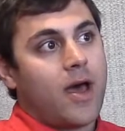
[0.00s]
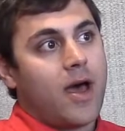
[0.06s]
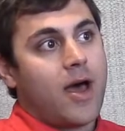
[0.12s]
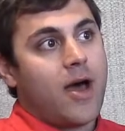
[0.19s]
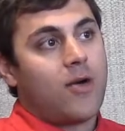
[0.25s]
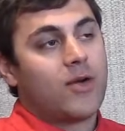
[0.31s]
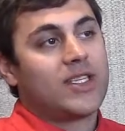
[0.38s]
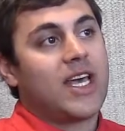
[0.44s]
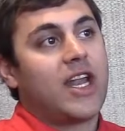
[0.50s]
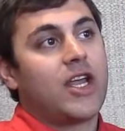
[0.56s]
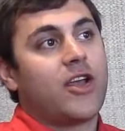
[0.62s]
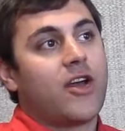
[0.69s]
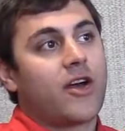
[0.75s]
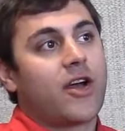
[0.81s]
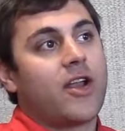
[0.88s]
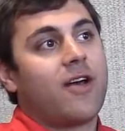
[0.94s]
I was at a
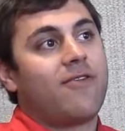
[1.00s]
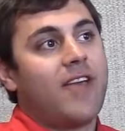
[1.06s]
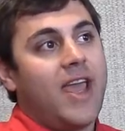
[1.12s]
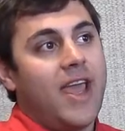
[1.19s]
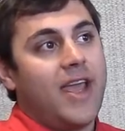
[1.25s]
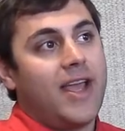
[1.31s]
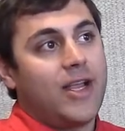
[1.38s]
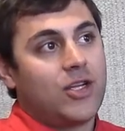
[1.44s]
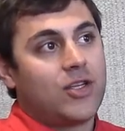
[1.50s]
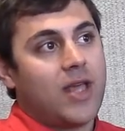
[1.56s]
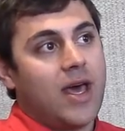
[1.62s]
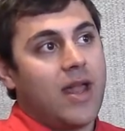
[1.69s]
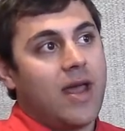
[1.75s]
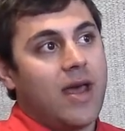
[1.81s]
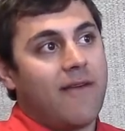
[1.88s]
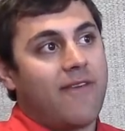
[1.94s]
young enough age
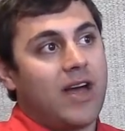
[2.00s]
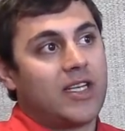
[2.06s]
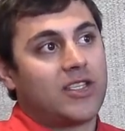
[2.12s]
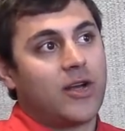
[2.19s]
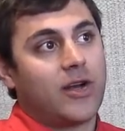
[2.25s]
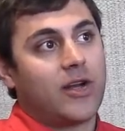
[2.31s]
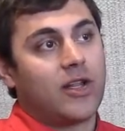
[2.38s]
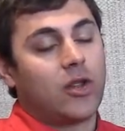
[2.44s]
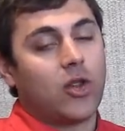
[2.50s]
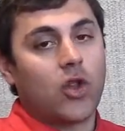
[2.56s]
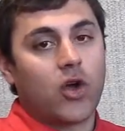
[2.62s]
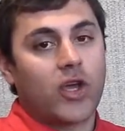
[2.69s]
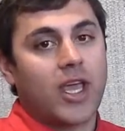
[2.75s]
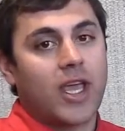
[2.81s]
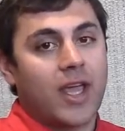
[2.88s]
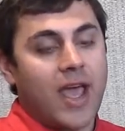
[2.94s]
that if I started
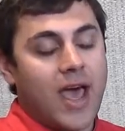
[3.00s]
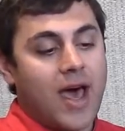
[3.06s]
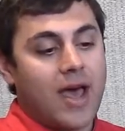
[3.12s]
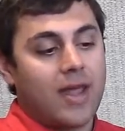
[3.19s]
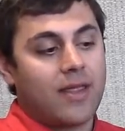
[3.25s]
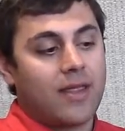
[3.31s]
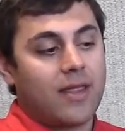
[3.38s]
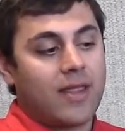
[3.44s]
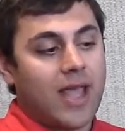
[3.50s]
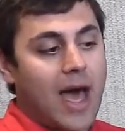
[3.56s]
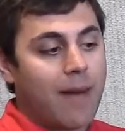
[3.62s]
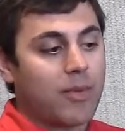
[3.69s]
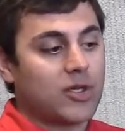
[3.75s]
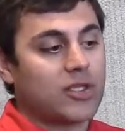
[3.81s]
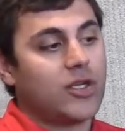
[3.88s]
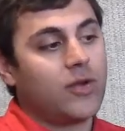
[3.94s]
looking at the
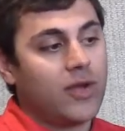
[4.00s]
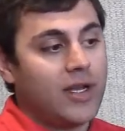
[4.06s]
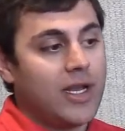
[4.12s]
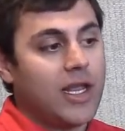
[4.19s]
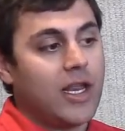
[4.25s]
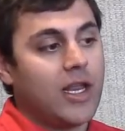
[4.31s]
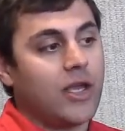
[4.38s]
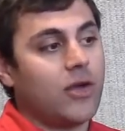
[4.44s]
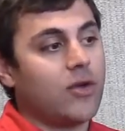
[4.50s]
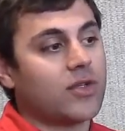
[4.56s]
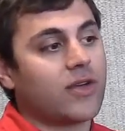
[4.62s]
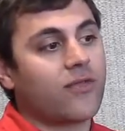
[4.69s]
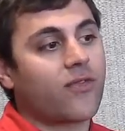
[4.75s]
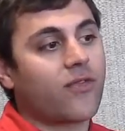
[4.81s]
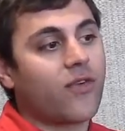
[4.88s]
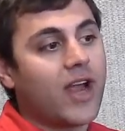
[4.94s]
opportunity to use
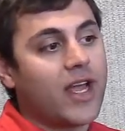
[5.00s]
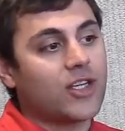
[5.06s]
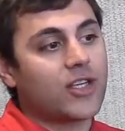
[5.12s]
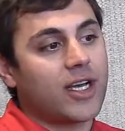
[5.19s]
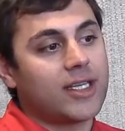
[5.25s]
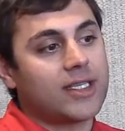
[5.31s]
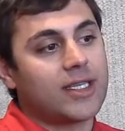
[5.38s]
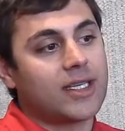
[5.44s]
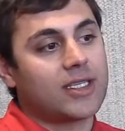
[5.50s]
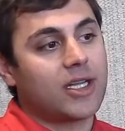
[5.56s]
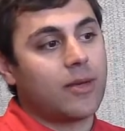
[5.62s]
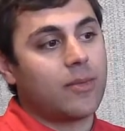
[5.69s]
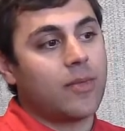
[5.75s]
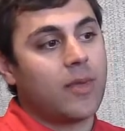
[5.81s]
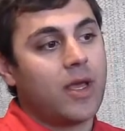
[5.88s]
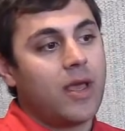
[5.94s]
a franchise
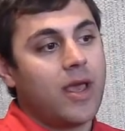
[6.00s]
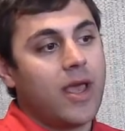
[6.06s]
system